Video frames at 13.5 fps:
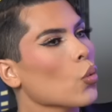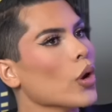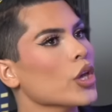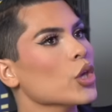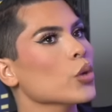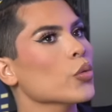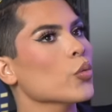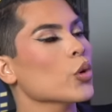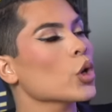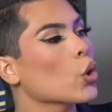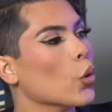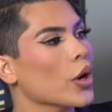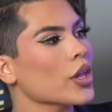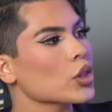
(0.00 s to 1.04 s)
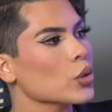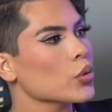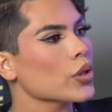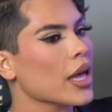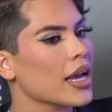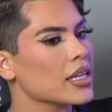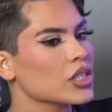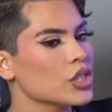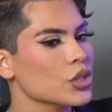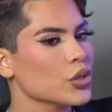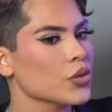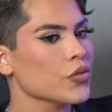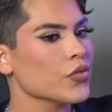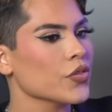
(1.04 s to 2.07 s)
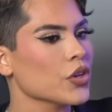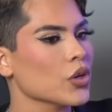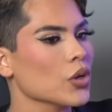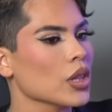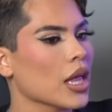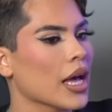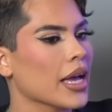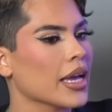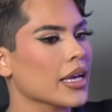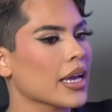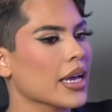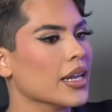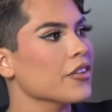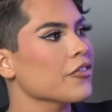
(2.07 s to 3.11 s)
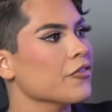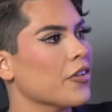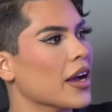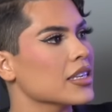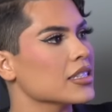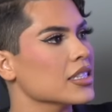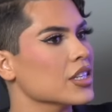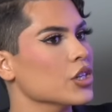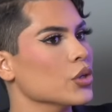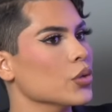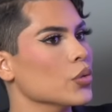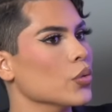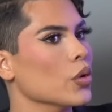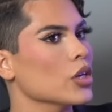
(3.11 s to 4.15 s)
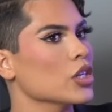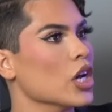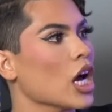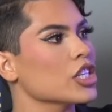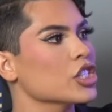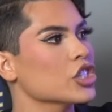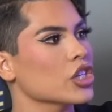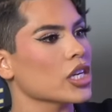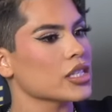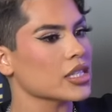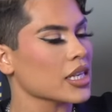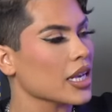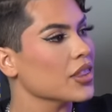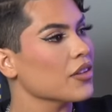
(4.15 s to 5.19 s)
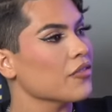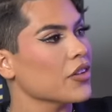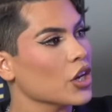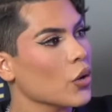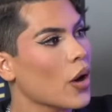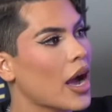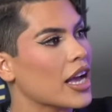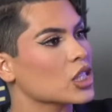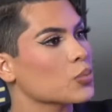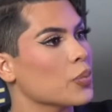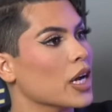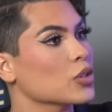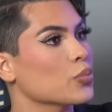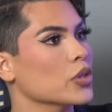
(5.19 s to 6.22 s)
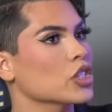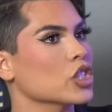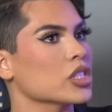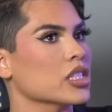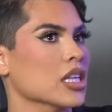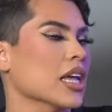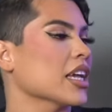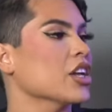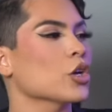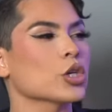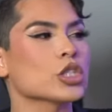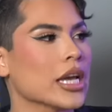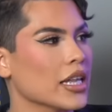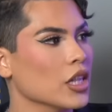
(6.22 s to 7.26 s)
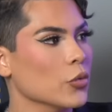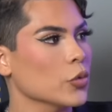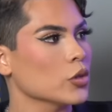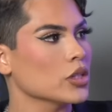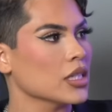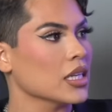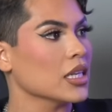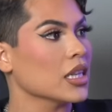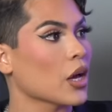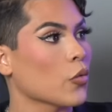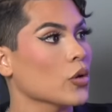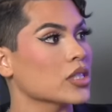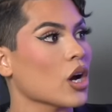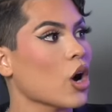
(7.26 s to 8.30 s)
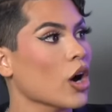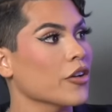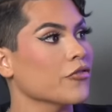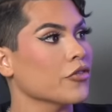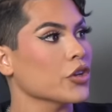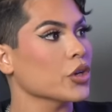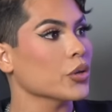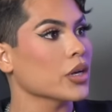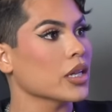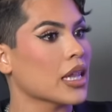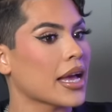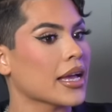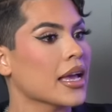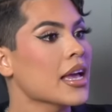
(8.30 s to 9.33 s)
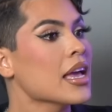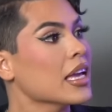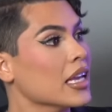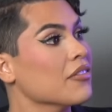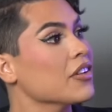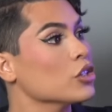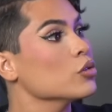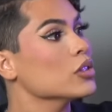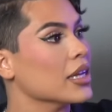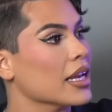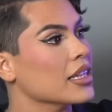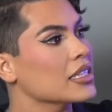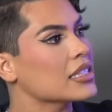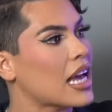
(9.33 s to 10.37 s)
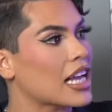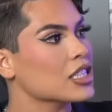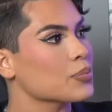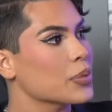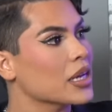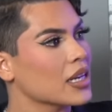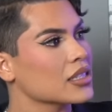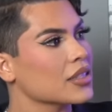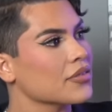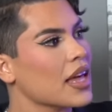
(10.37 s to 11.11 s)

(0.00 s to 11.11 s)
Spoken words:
When you were going through that, do you feel like it affected you not just in the video aspect, but just like in your daily routine? Like, was it hard for you to like even do daily tasks because of